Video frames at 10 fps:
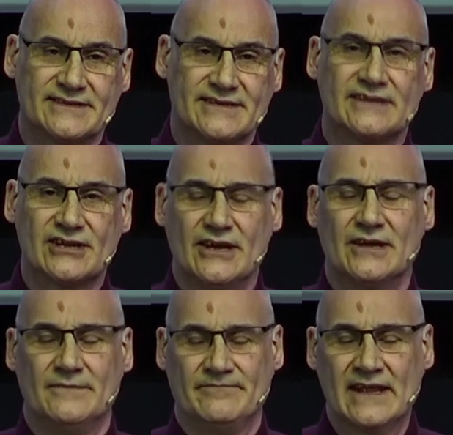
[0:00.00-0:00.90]

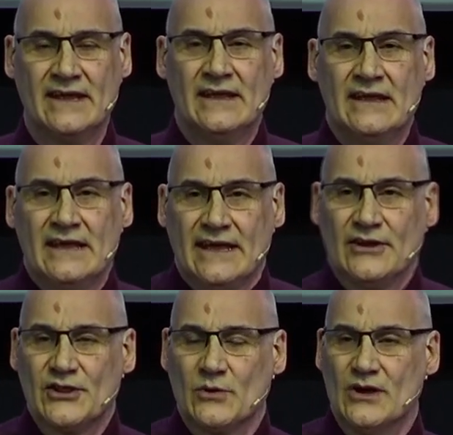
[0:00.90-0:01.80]
term. In
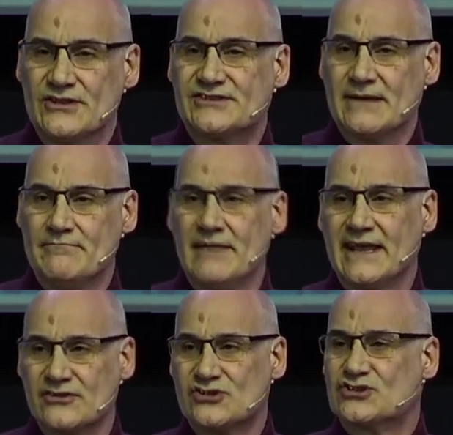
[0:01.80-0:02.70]
other words, it
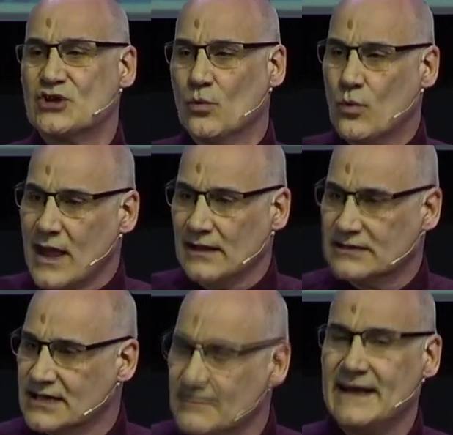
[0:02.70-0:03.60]
means to
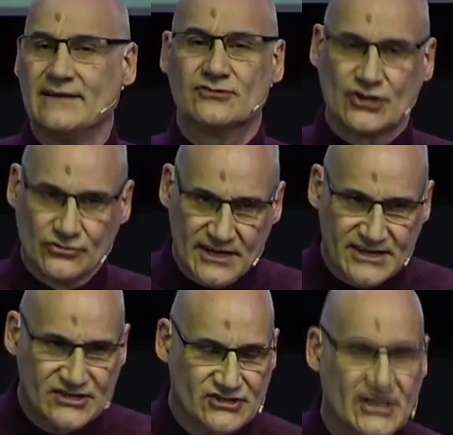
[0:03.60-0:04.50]
welcome in, to
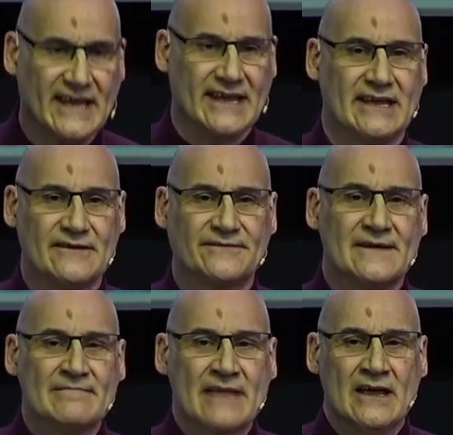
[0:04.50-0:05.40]
receive
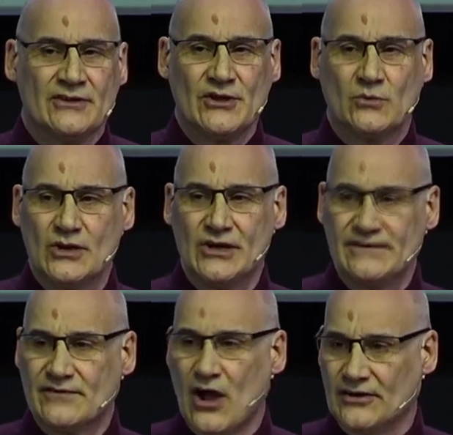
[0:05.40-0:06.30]
the word of
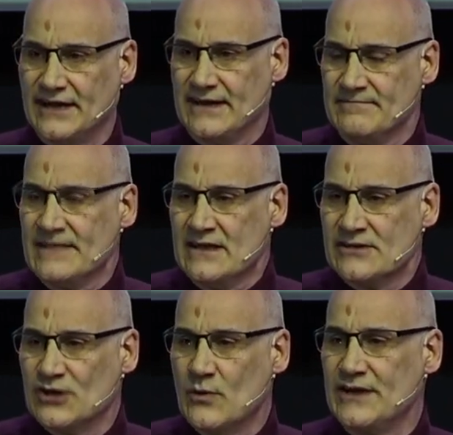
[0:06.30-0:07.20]
God in. So
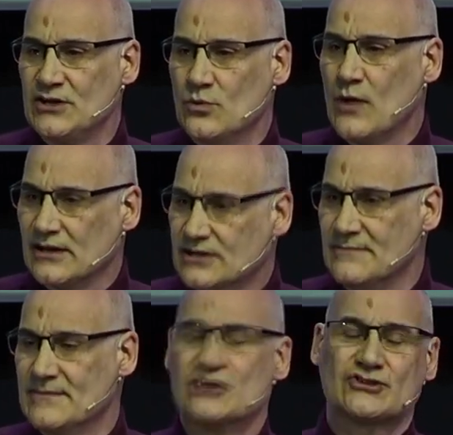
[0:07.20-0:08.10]
when you welcome a
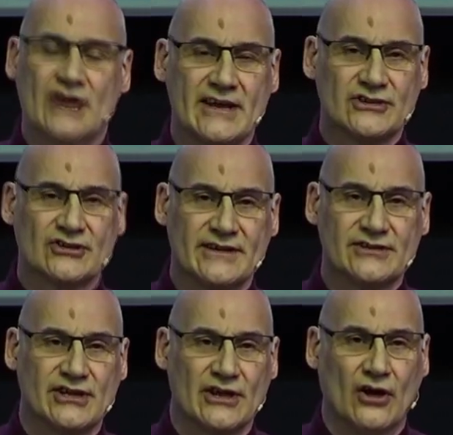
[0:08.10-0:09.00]
stranger into
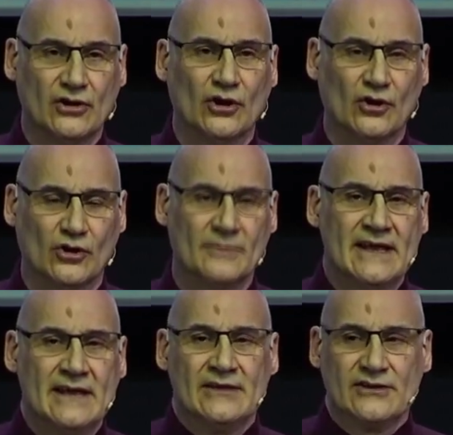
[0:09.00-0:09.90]
your home,
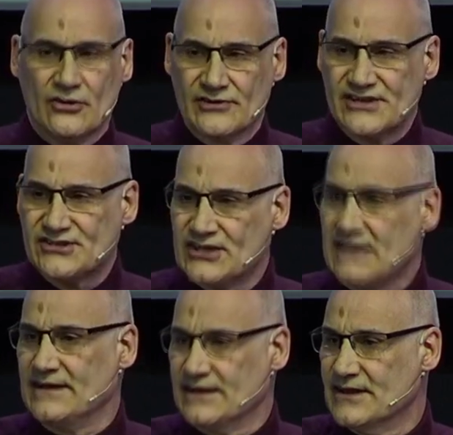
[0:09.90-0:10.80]
you're
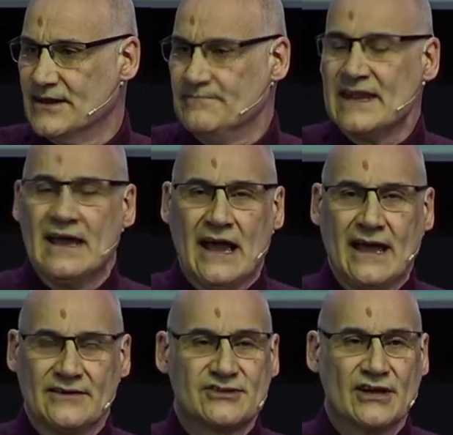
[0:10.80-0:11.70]
receiving them
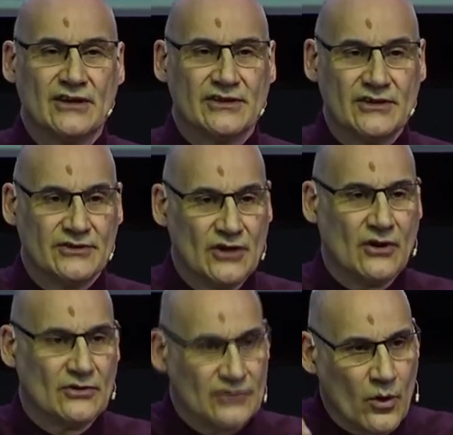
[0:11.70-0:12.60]
and uh, you, are
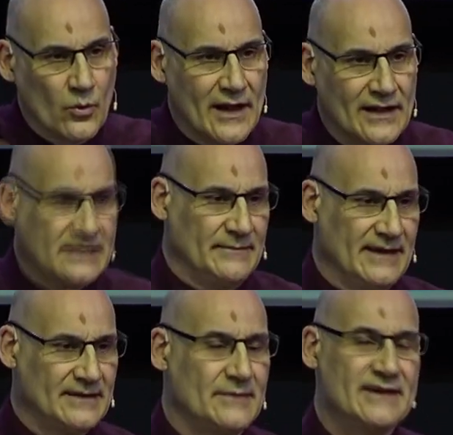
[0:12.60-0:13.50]
you're welcoming
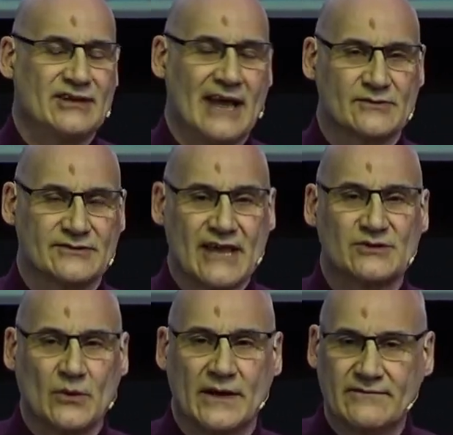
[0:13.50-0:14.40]
them into your house. That's what
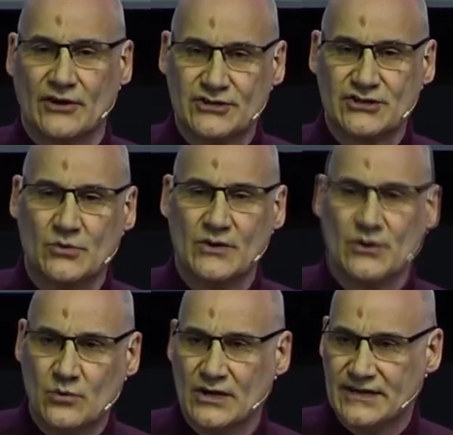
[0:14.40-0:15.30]
we've got to do with the
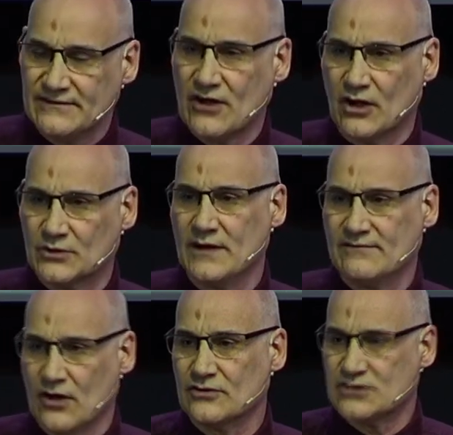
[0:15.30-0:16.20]
word of God. We've
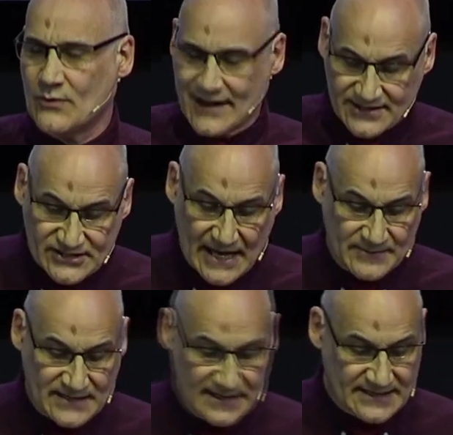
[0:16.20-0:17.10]
got to accept
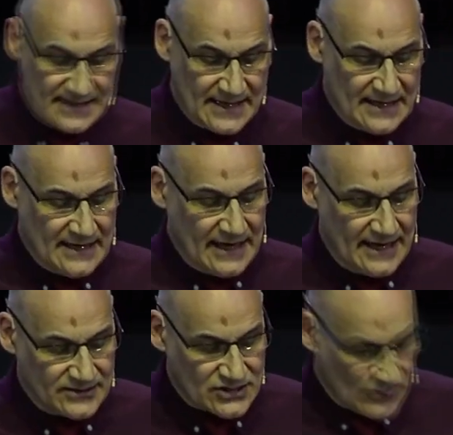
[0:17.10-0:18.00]
it
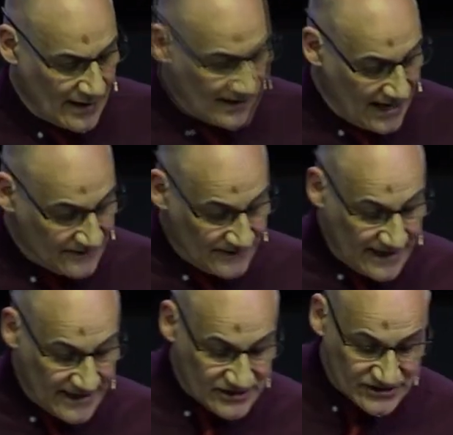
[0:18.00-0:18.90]
into our life. And then
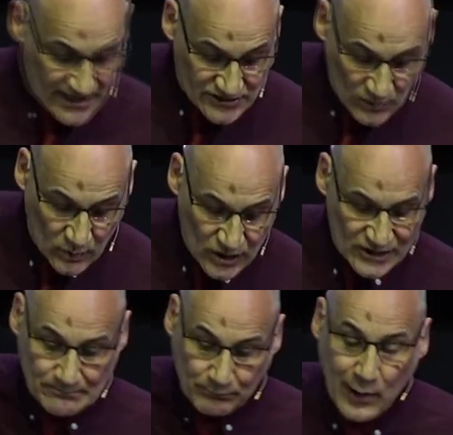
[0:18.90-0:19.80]
it says the
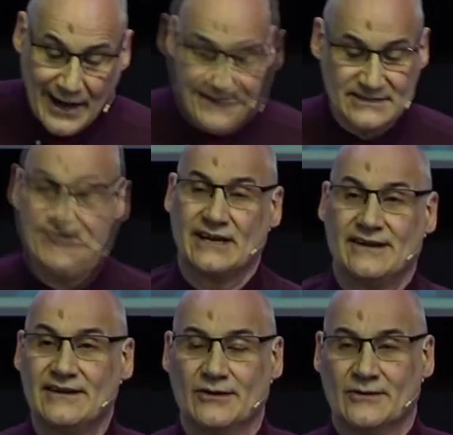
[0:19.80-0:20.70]
word planted in
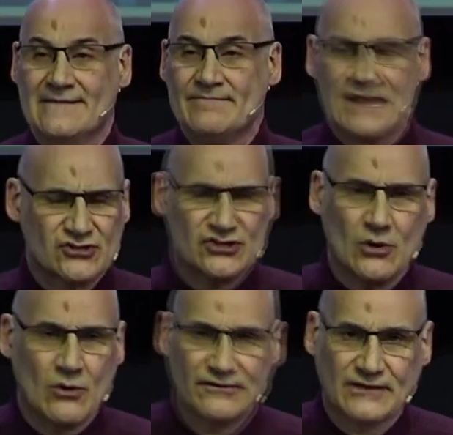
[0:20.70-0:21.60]
you. So
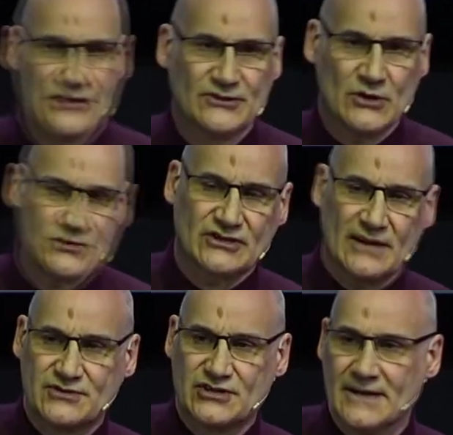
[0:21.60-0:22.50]
often through
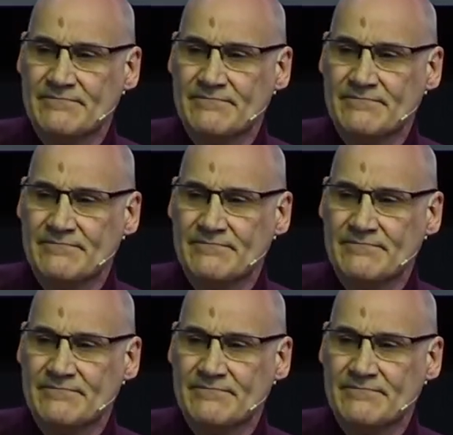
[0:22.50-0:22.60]
scripture,